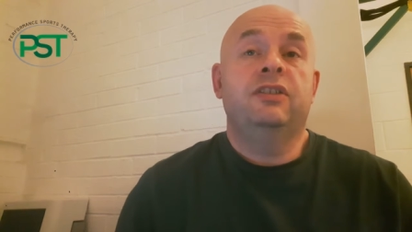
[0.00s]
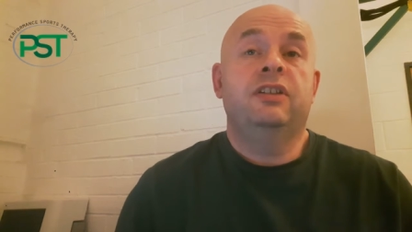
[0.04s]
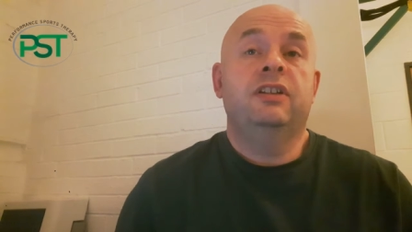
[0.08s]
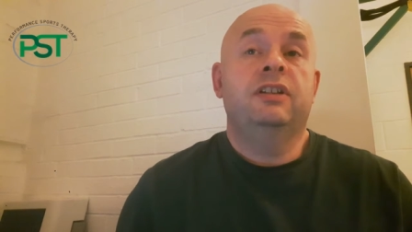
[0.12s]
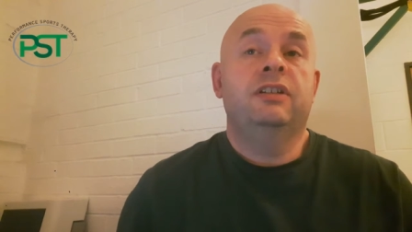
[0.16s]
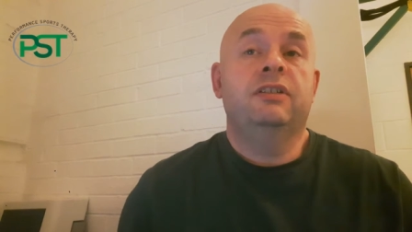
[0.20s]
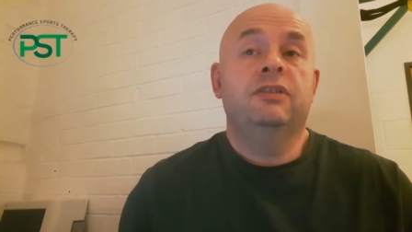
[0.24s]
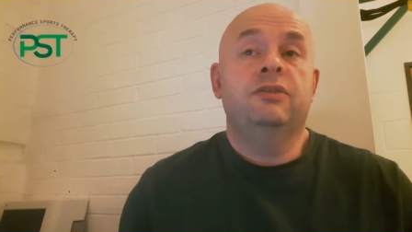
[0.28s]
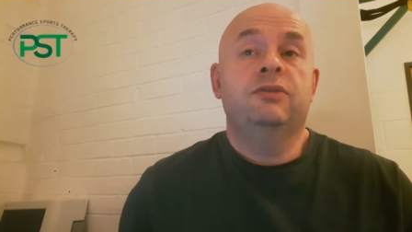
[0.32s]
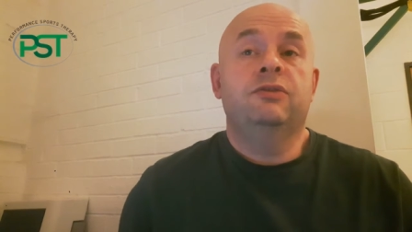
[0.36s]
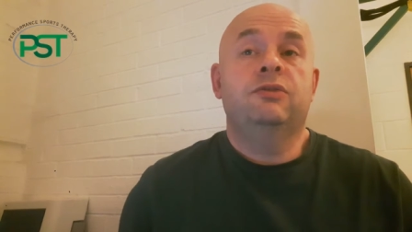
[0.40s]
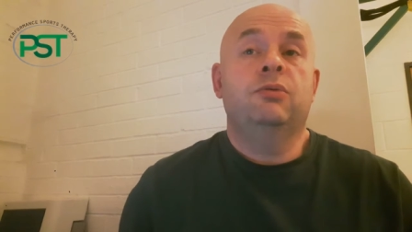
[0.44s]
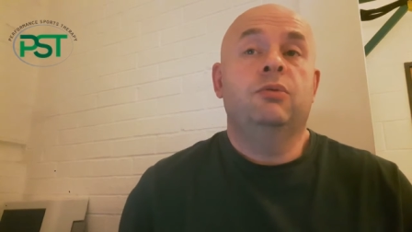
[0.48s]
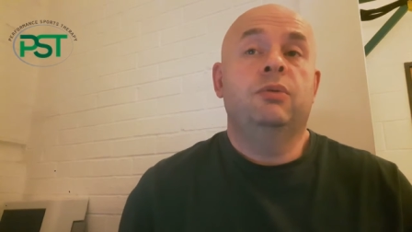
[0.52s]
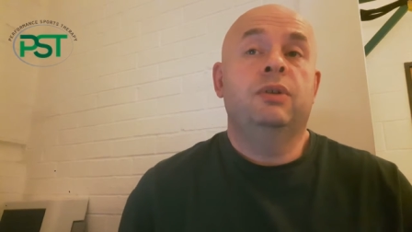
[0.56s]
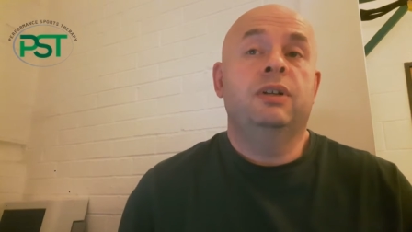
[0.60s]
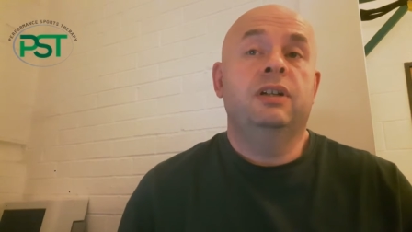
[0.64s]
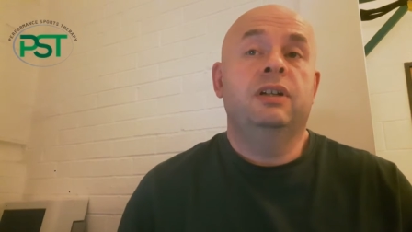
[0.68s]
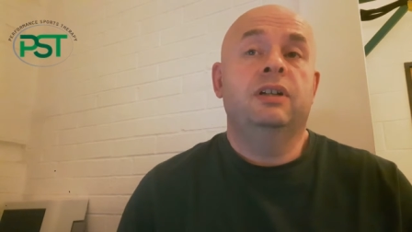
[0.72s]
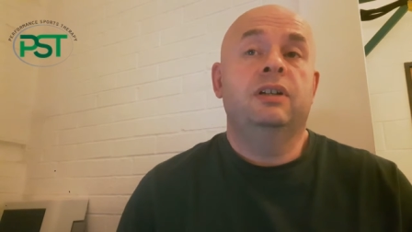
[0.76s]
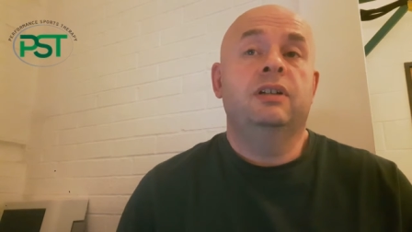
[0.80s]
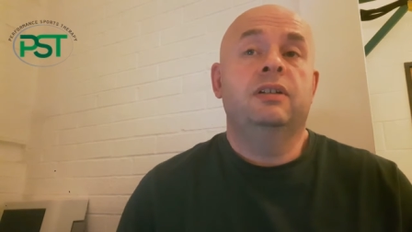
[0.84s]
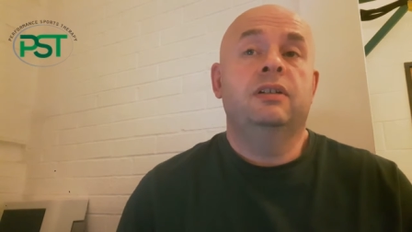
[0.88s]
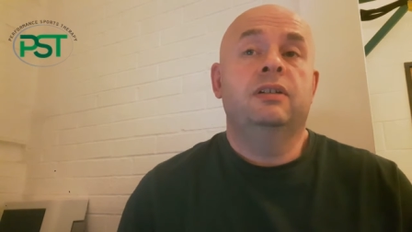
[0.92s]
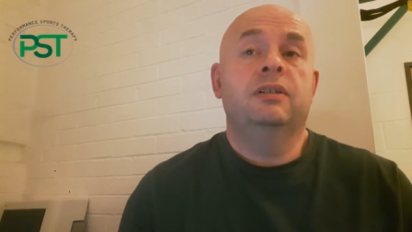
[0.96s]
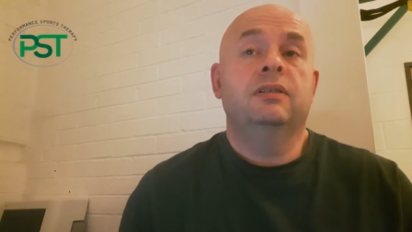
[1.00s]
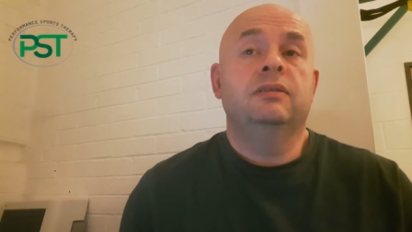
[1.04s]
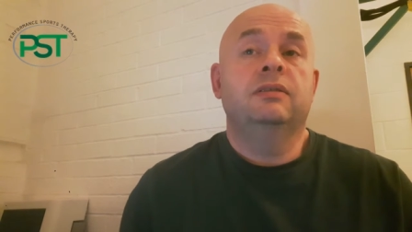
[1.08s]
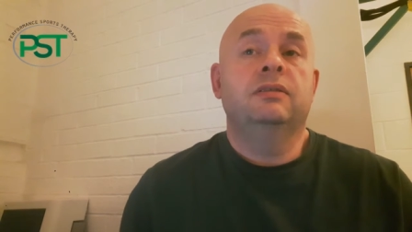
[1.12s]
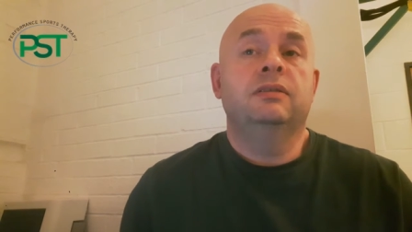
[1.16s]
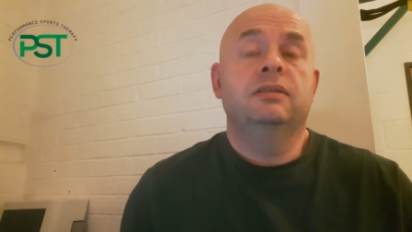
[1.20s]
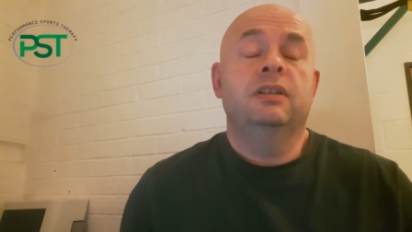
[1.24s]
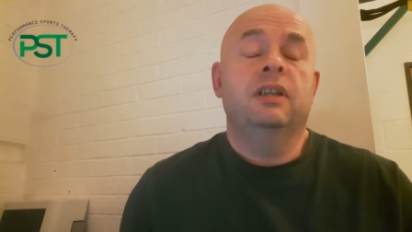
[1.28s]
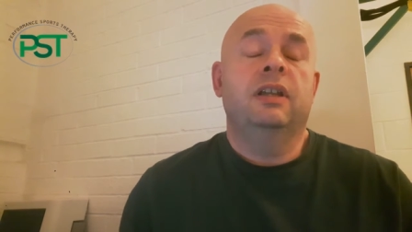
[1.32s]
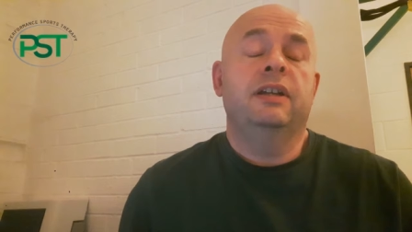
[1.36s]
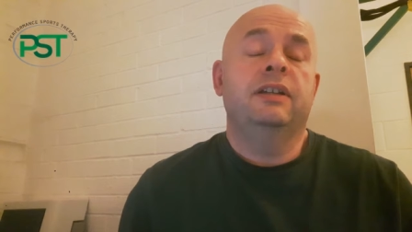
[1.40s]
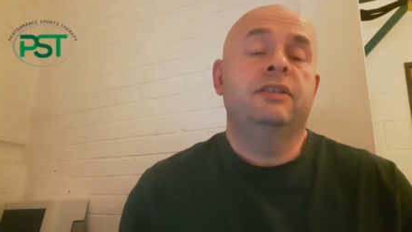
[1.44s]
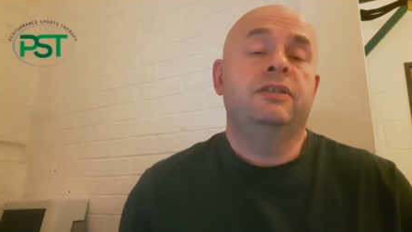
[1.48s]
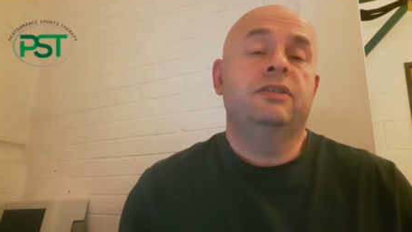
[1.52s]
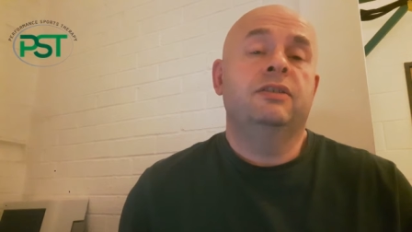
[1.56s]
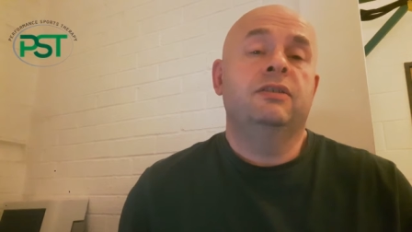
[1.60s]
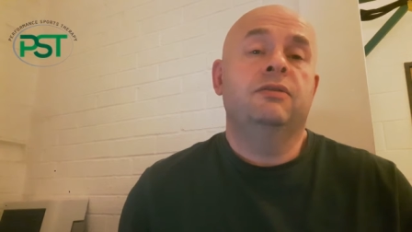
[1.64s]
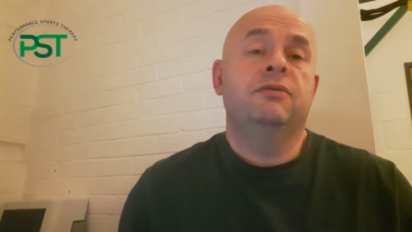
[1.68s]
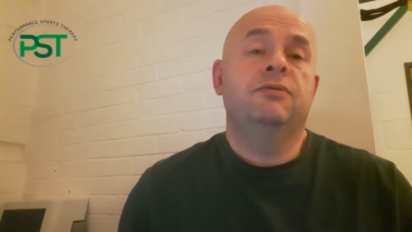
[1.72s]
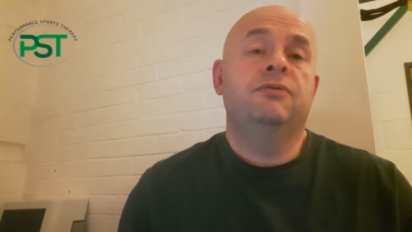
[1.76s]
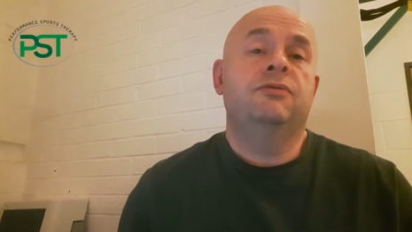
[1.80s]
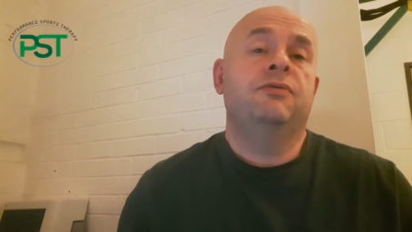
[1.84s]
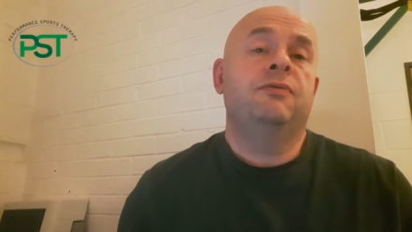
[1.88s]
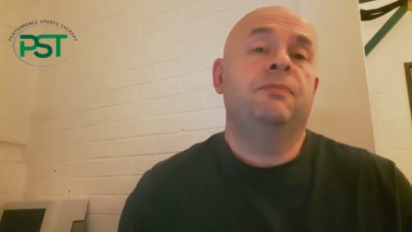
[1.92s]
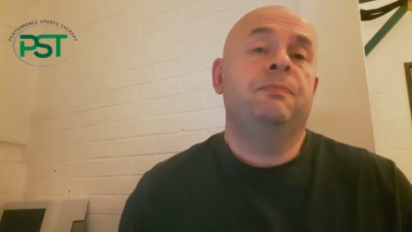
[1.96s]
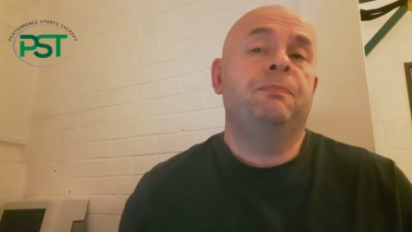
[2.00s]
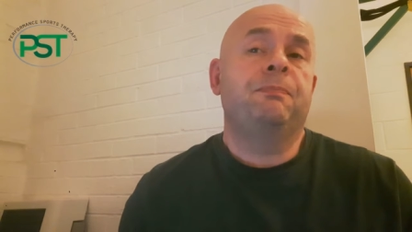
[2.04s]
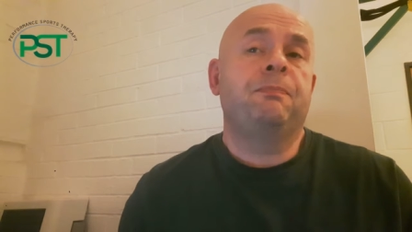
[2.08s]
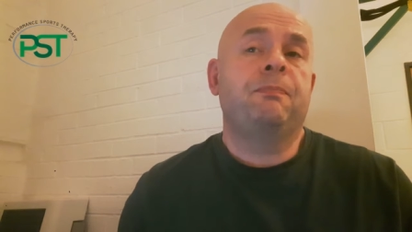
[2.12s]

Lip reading: things where likes of